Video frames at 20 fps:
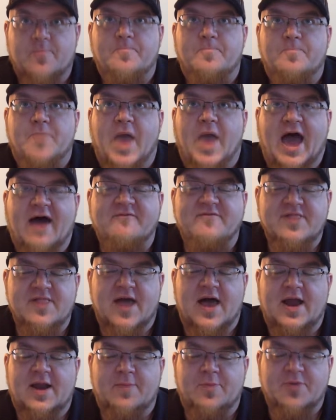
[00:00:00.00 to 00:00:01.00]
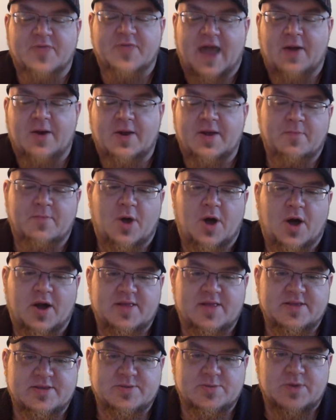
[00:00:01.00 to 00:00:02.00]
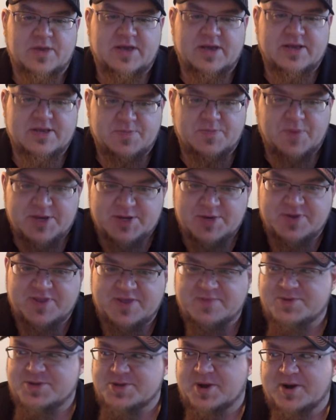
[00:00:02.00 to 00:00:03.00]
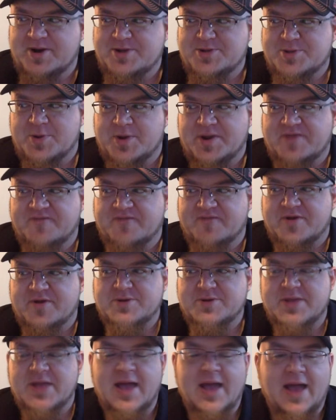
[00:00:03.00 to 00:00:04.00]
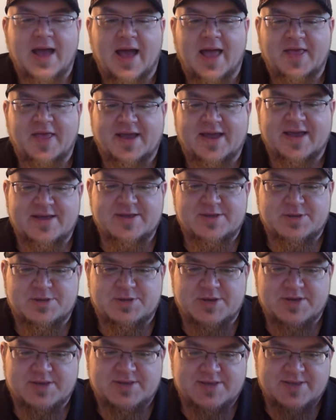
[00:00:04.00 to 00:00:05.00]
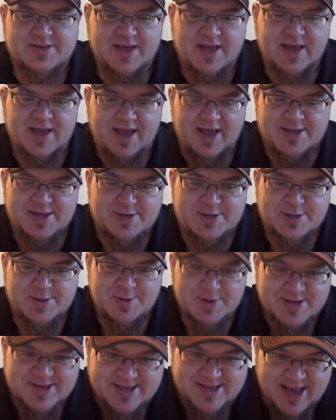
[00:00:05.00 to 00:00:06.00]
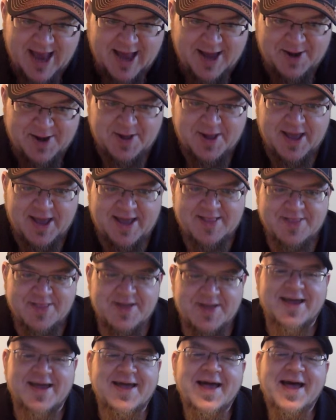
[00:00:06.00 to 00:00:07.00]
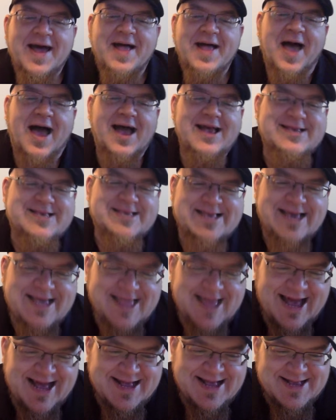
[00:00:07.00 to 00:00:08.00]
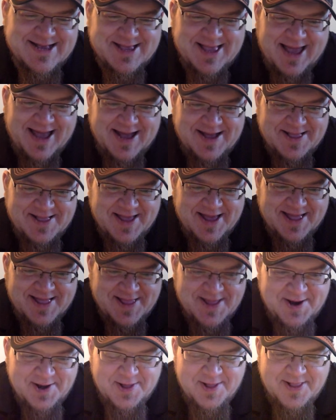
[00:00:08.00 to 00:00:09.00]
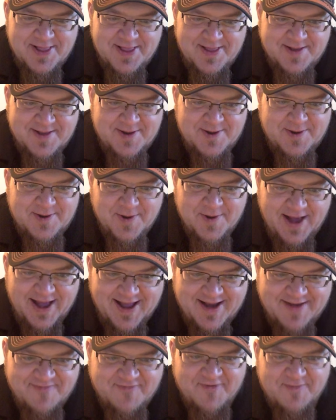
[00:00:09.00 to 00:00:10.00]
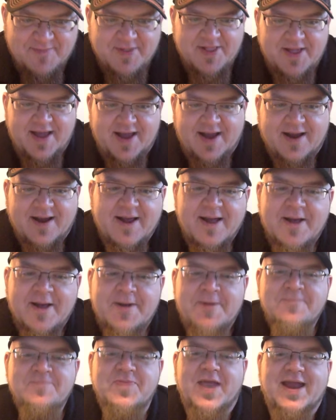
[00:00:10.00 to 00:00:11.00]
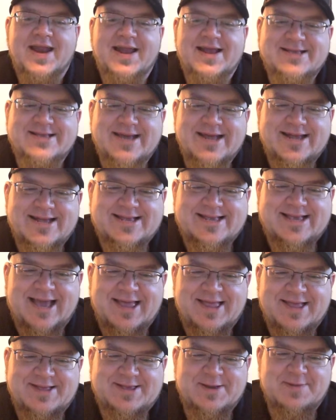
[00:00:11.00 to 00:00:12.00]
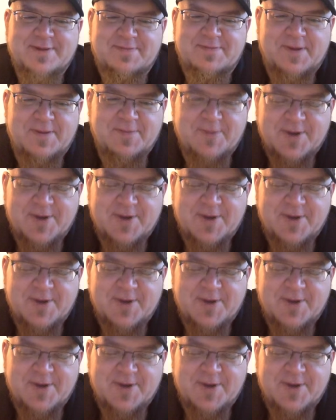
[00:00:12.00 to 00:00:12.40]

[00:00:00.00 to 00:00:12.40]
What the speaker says: have a lineup without him on it this week, especially with him starting 21st. I think it's suicidal. And I see that little grin from Liehr, and he's going to say that too many people are